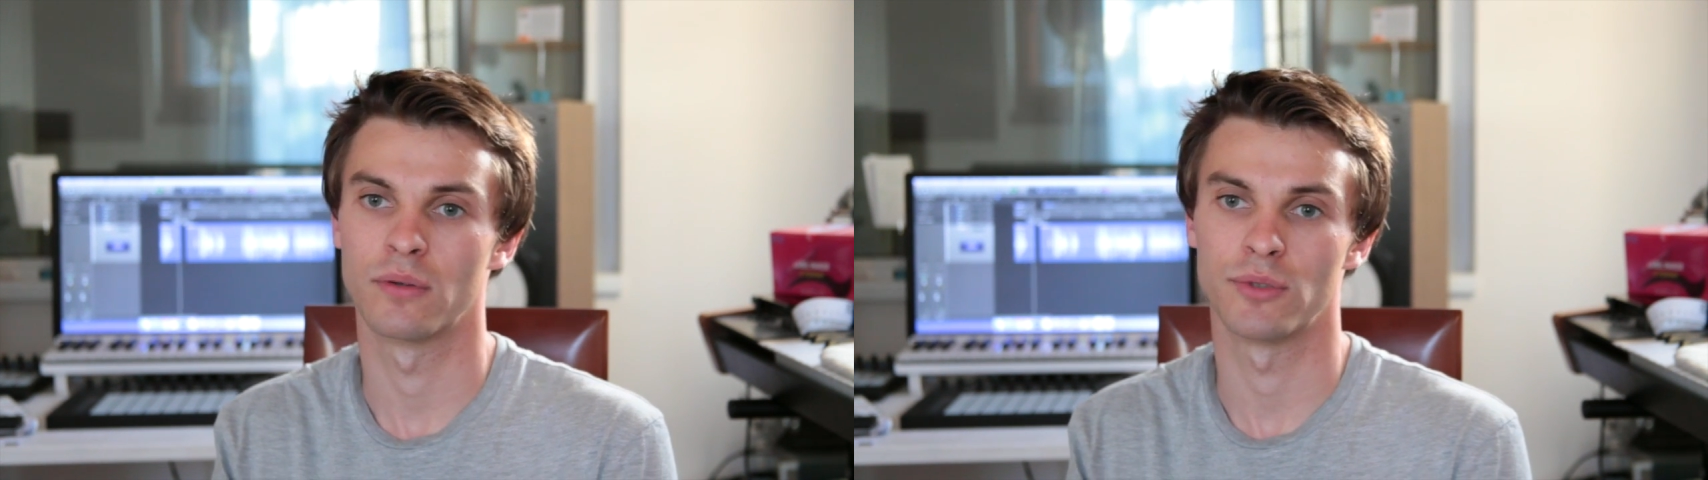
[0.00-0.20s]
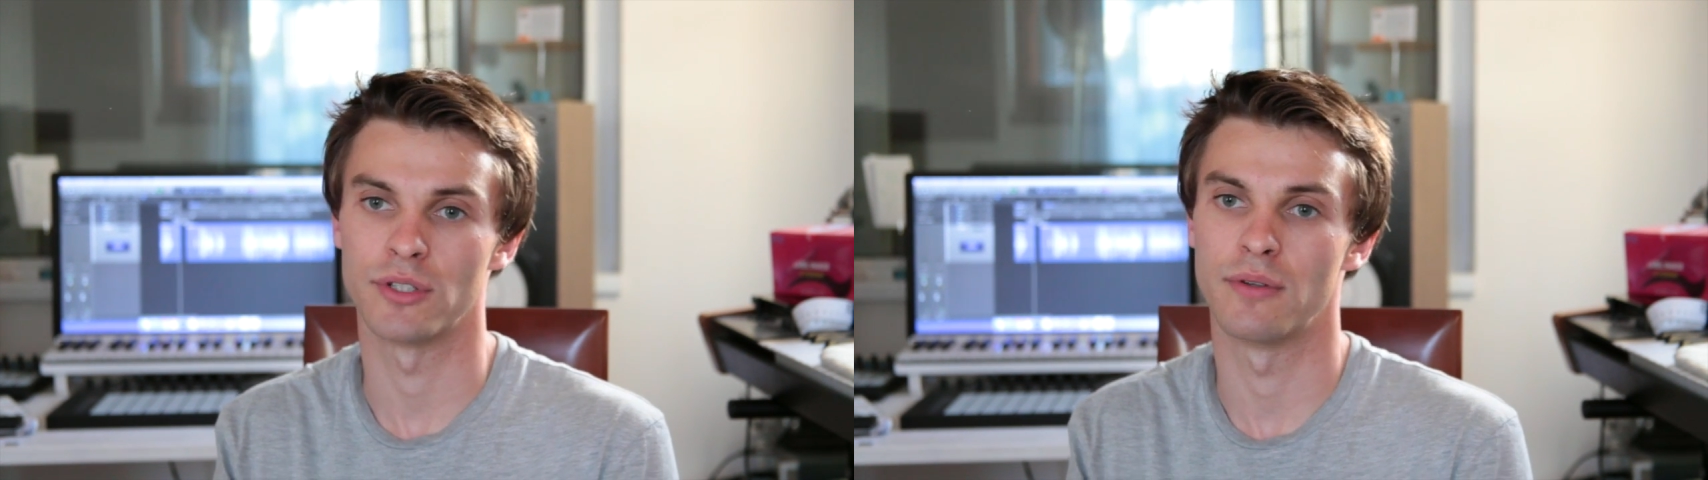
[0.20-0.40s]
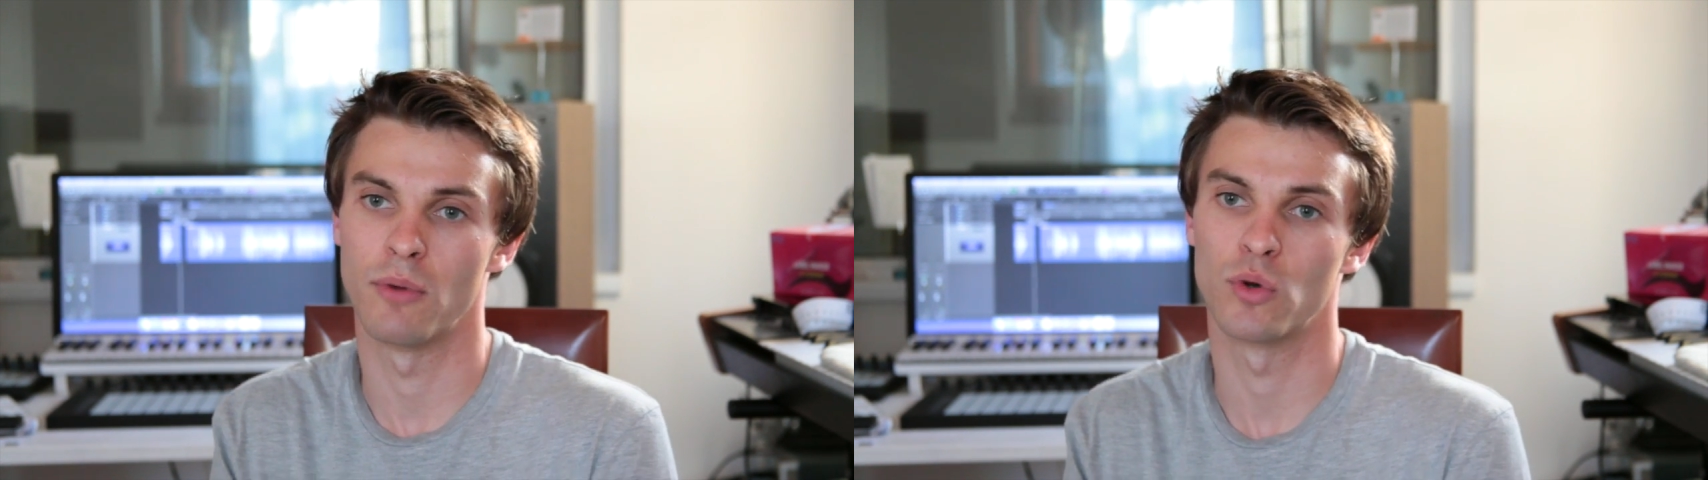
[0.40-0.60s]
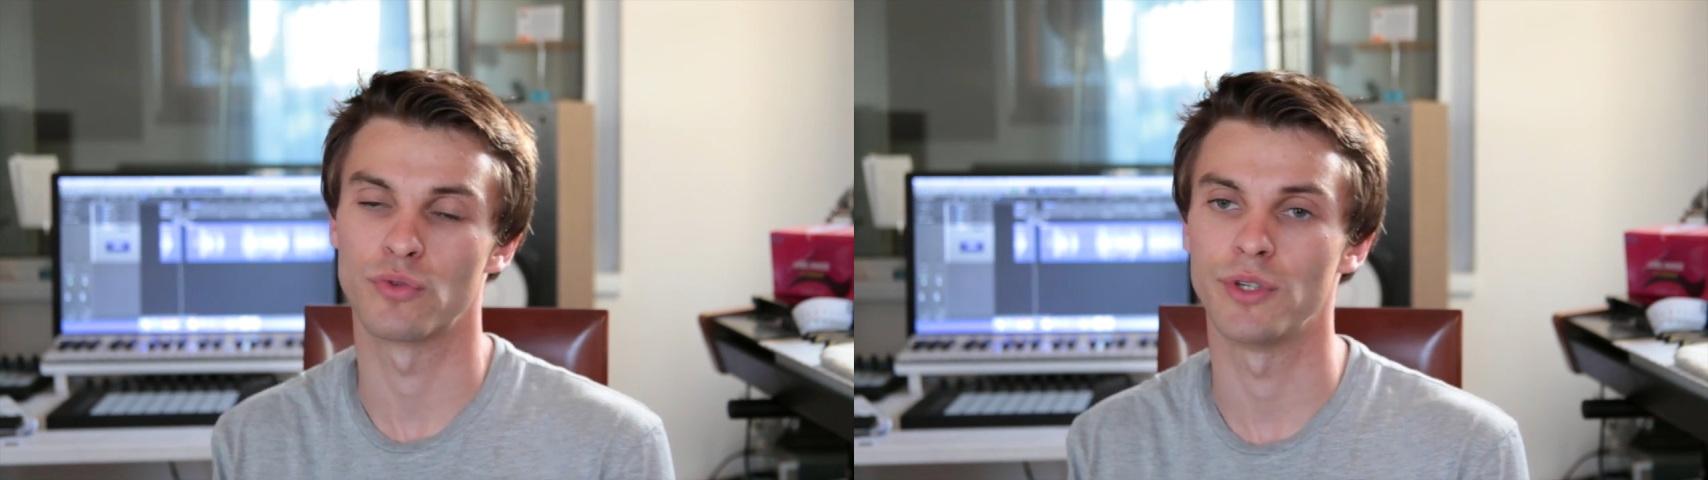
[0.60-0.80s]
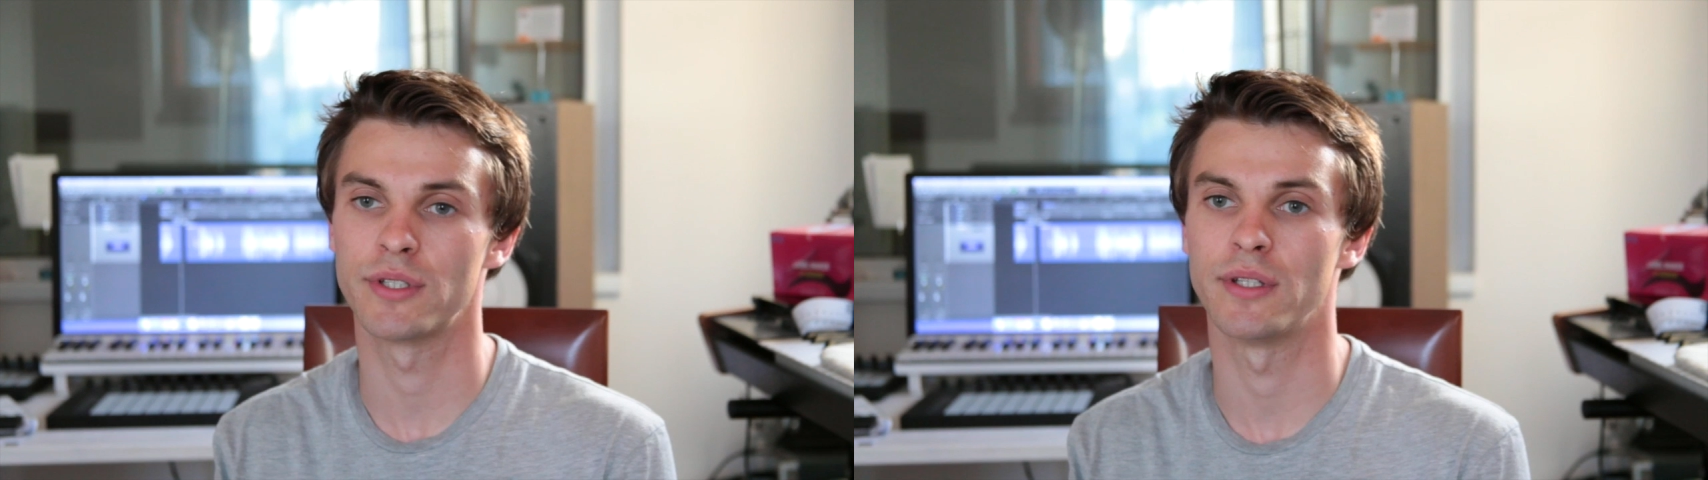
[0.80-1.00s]
which is the
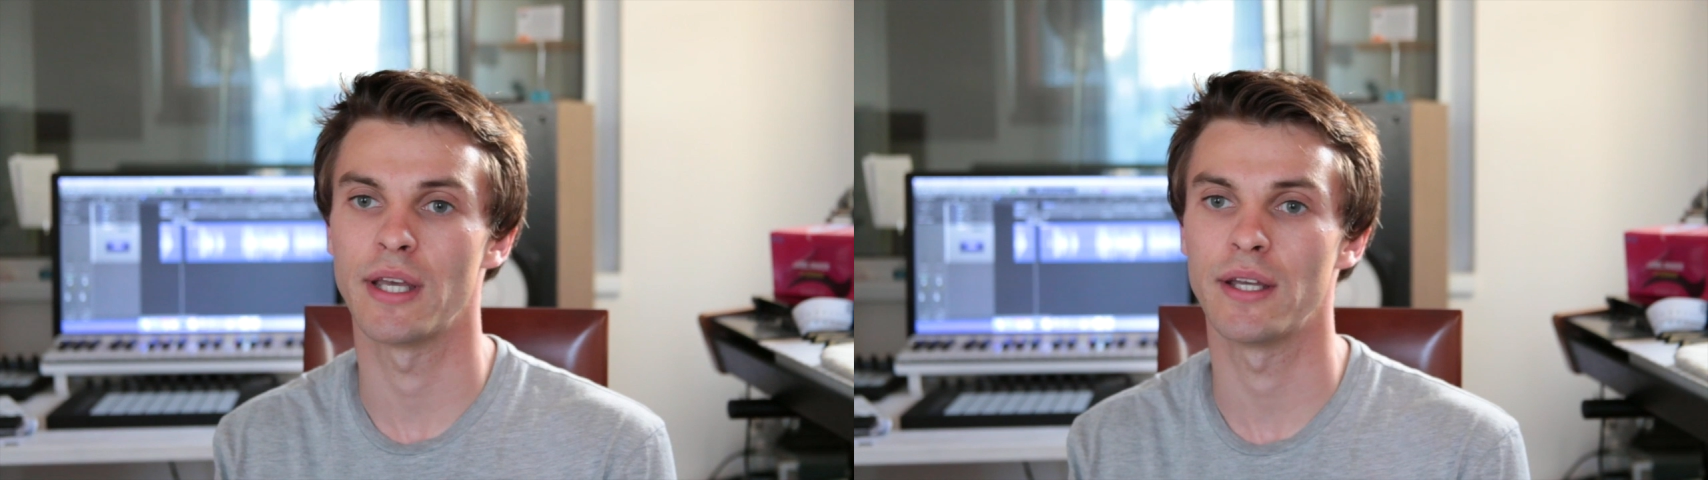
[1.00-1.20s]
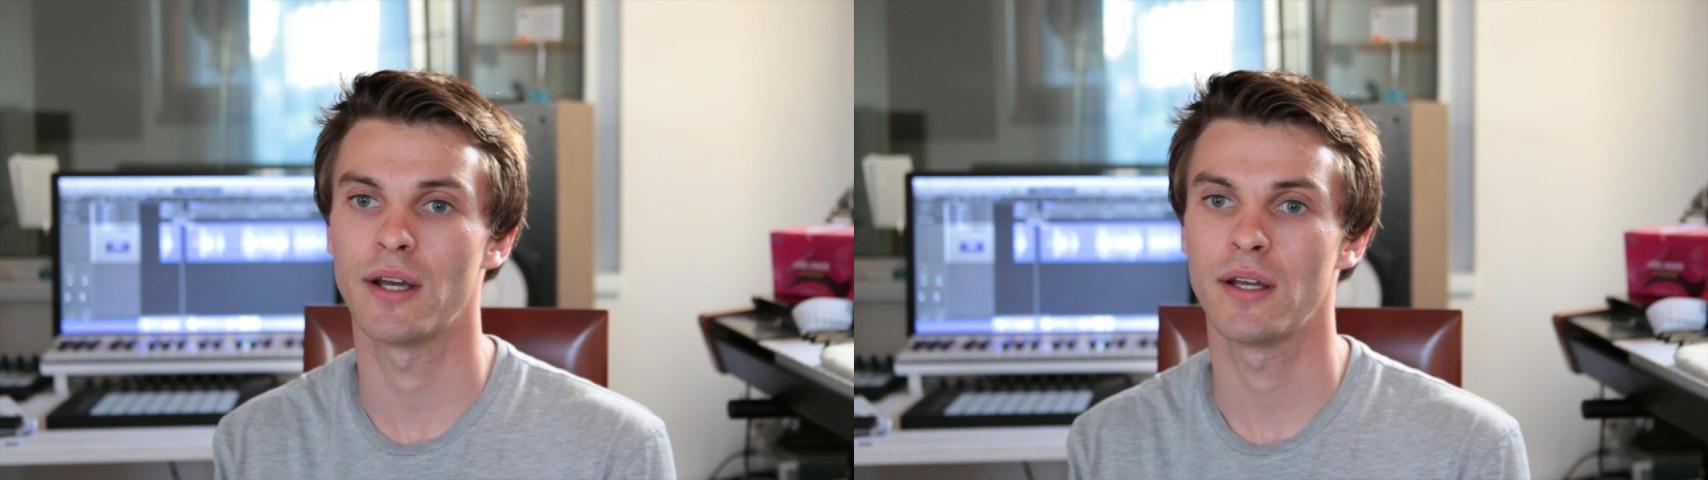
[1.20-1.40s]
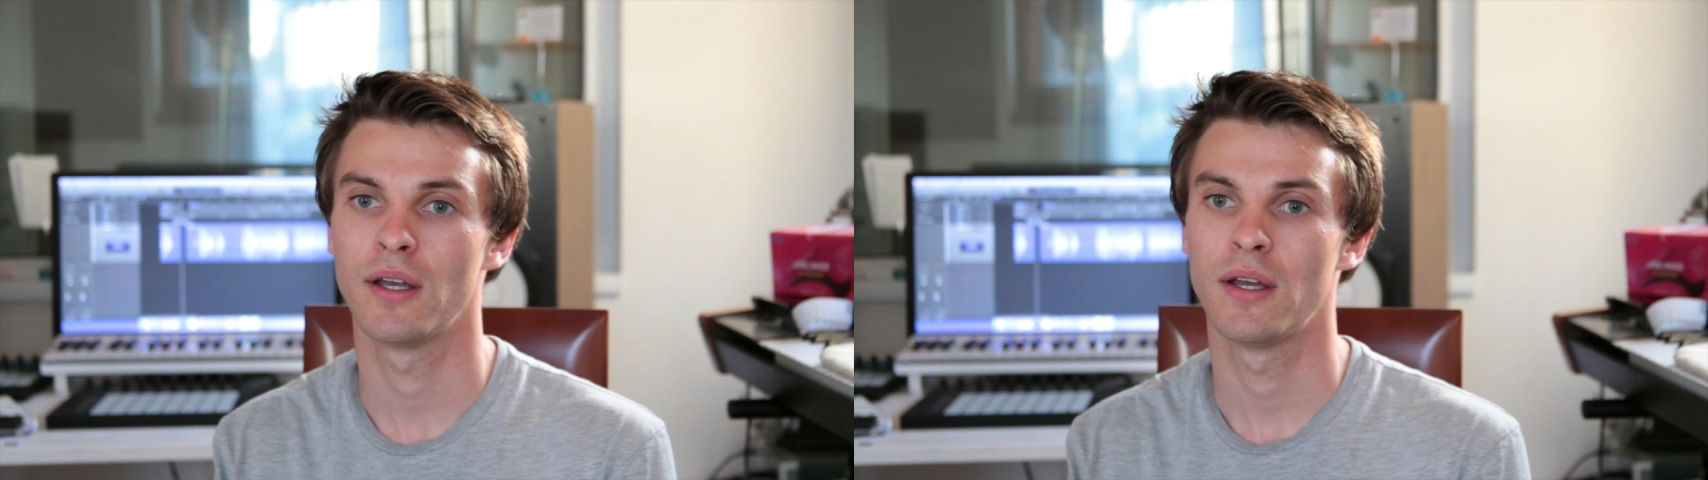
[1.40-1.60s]
most recent data,